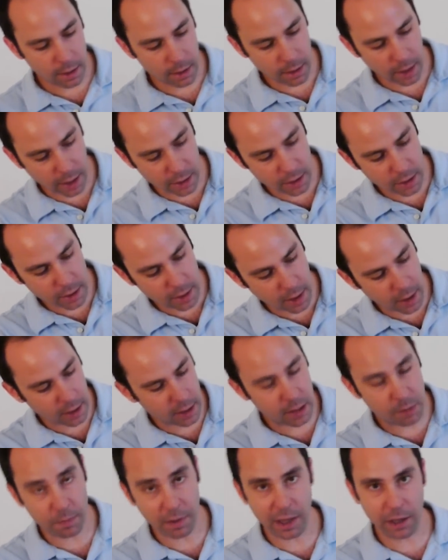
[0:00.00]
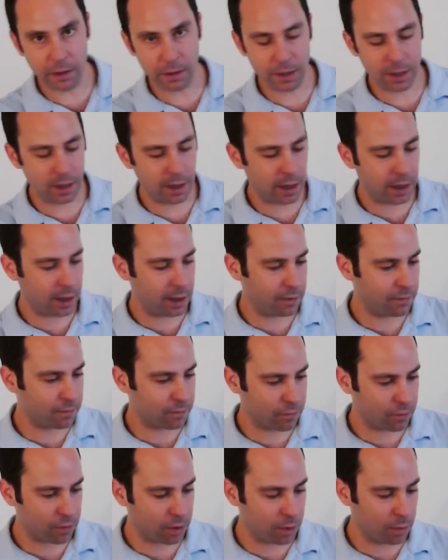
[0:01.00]
I just got this blender today
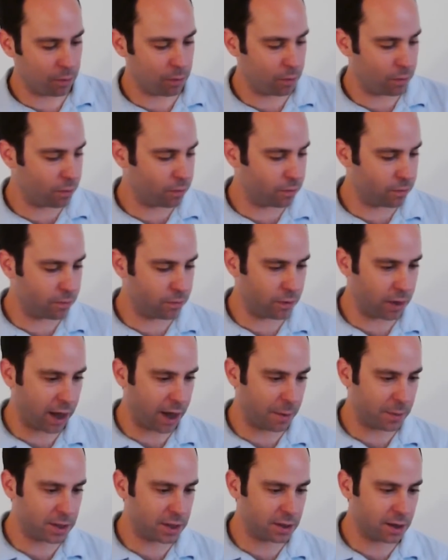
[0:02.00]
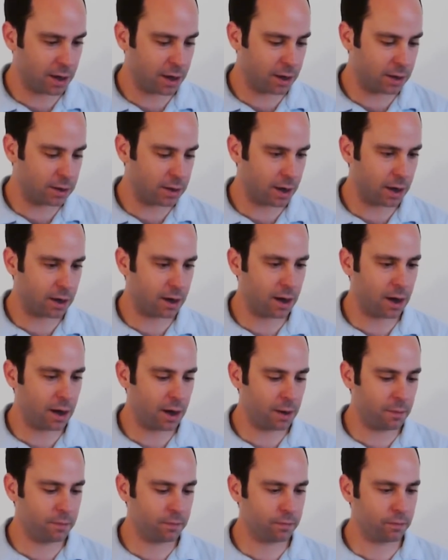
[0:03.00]
from
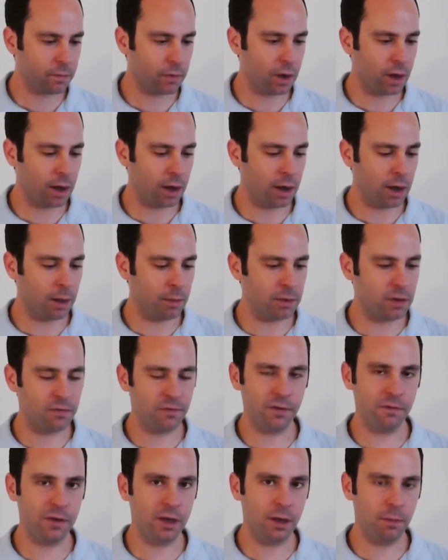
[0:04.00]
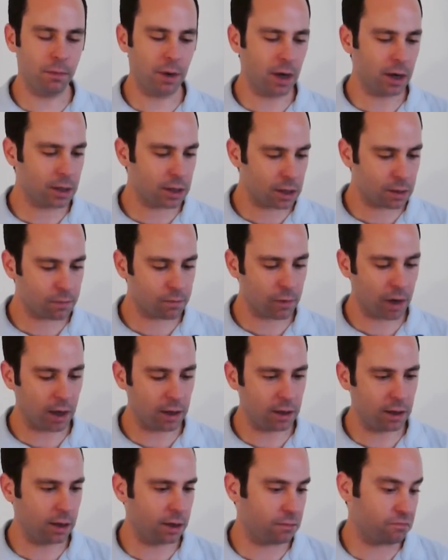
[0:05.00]
Amazon.com. It's 15 bucks, I
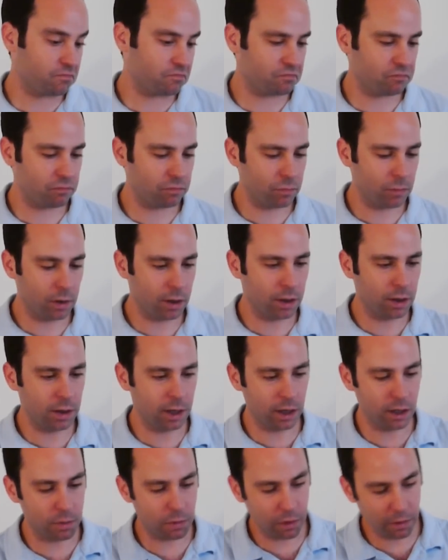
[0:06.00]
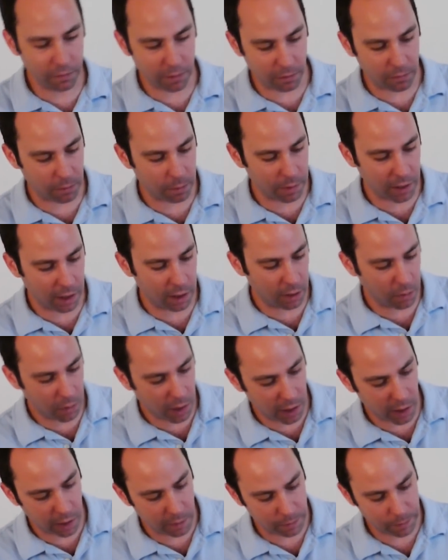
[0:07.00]
think it's perfect for blending
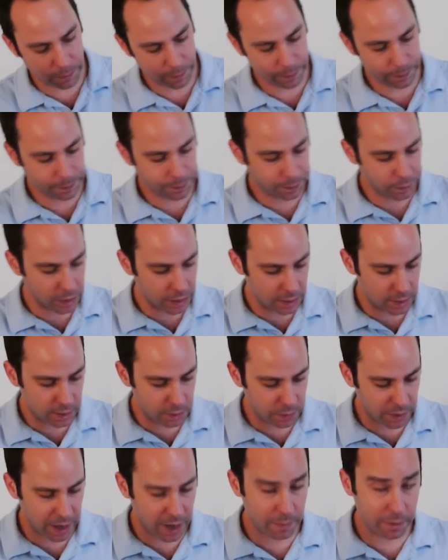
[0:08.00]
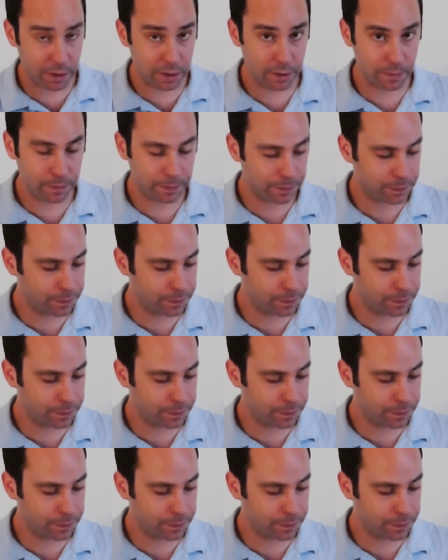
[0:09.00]
wine. Let's see what happens.